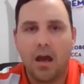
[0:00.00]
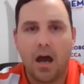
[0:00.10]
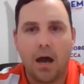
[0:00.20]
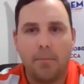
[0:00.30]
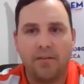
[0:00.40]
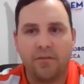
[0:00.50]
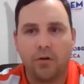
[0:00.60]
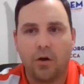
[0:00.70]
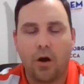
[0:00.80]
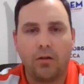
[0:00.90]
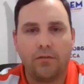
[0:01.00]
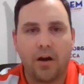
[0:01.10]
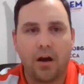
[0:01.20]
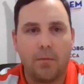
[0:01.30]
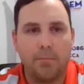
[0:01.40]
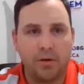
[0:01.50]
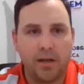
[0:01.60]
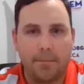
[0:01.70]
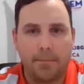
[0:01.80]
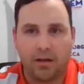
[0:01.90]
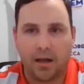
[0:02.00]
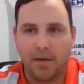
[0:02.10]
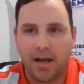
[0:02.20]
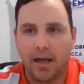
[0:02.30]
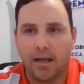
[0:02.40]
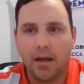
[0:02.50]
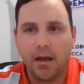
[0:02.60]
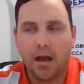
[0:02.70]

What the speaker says: but for all of our boot camp alumni.